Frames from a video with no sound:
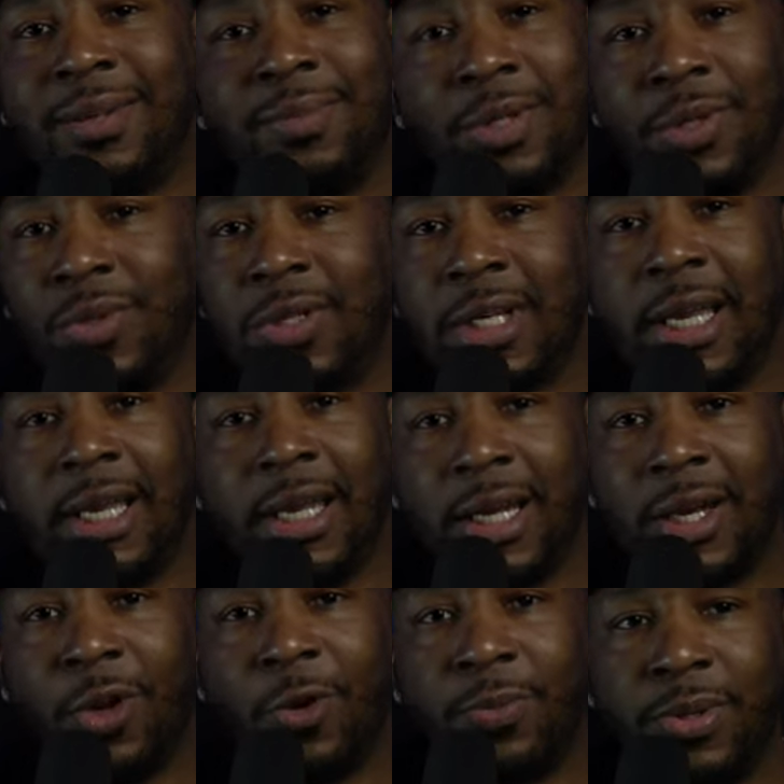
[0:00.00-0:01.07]
Them dudes
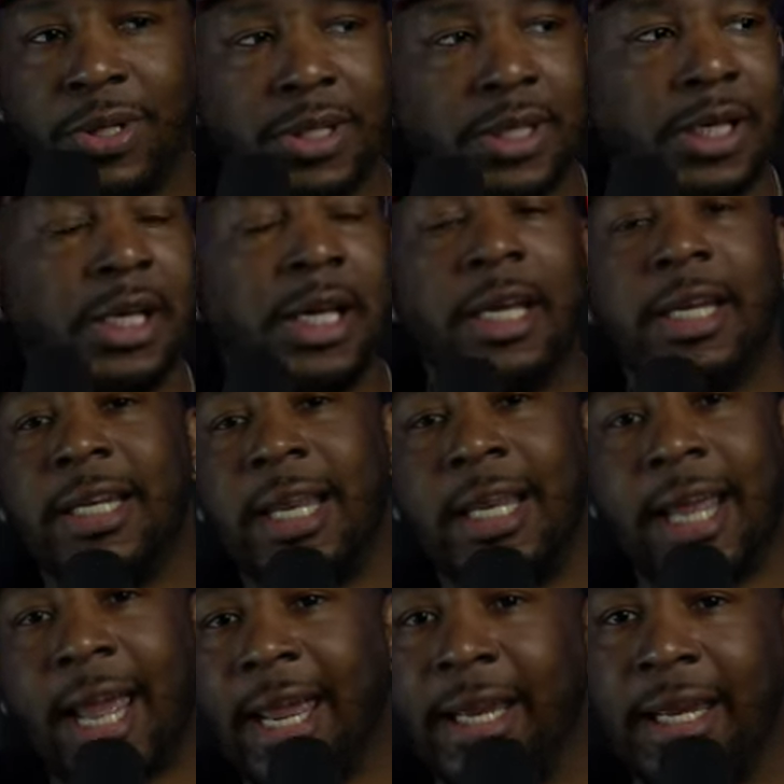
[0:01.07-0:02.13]
ain't getting no pussy.
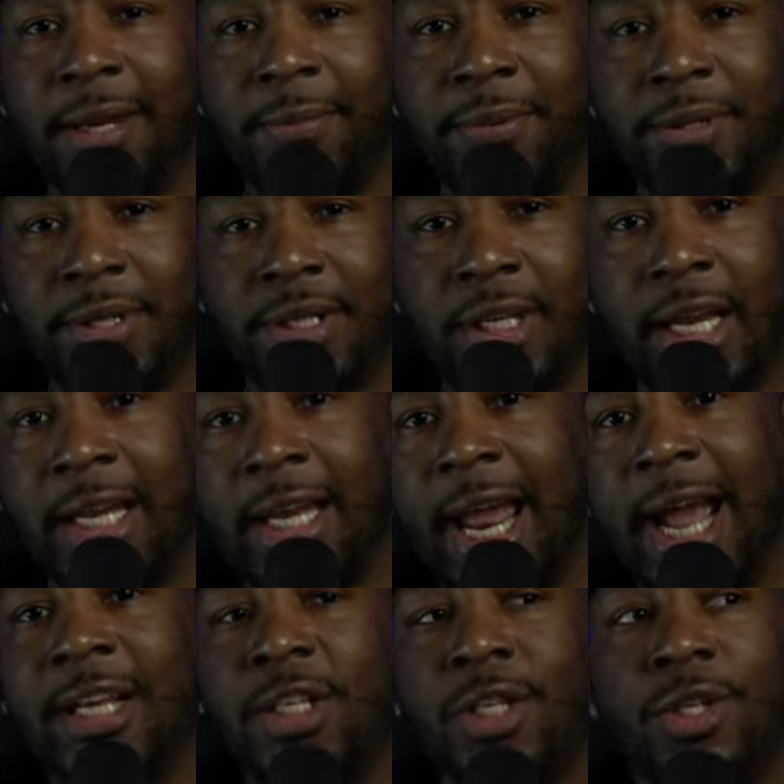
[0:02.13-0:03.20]
They can't get pussy.
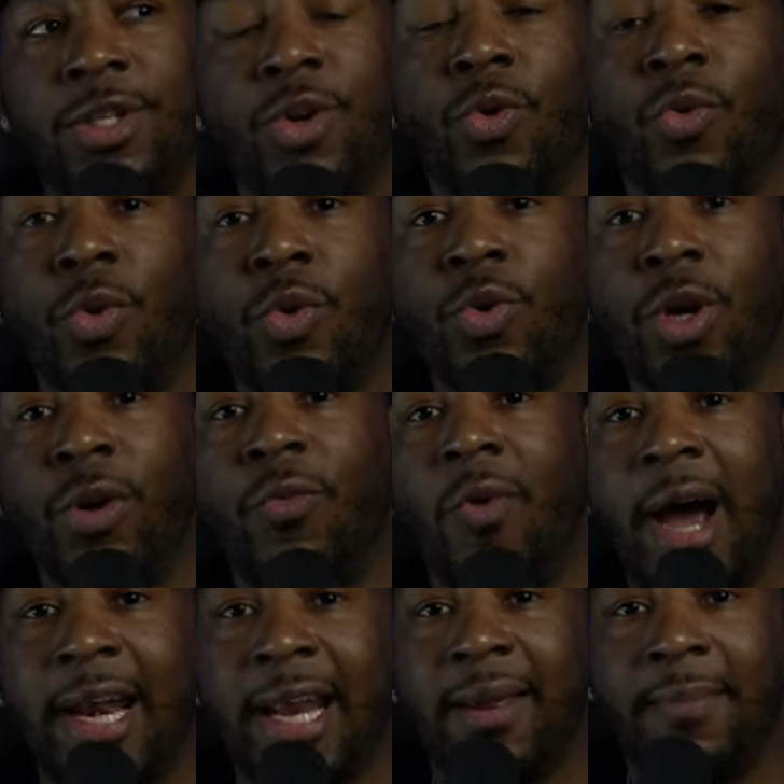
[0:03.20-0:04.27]
And that's the root
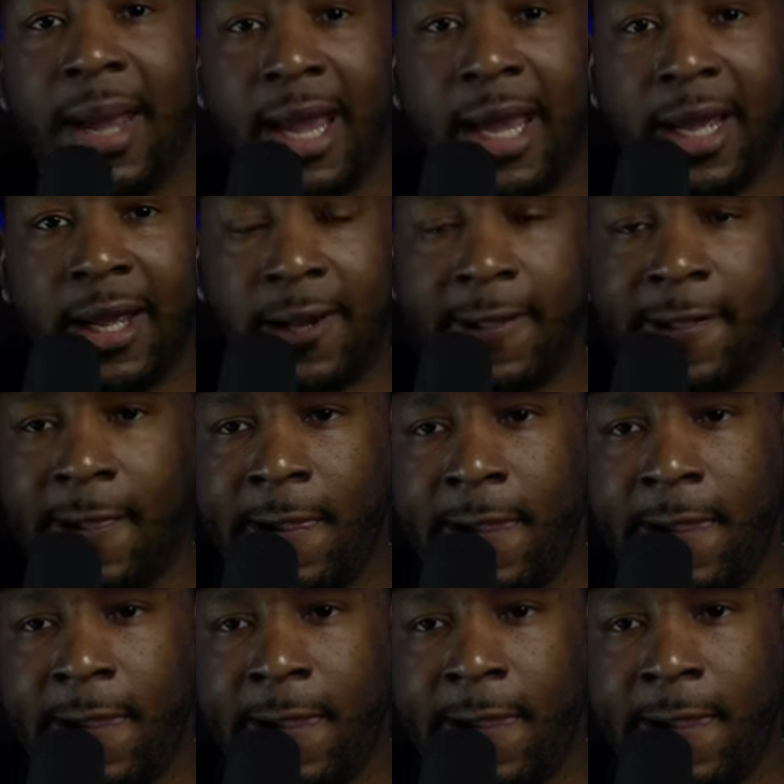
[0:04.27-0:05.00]
of why they mad.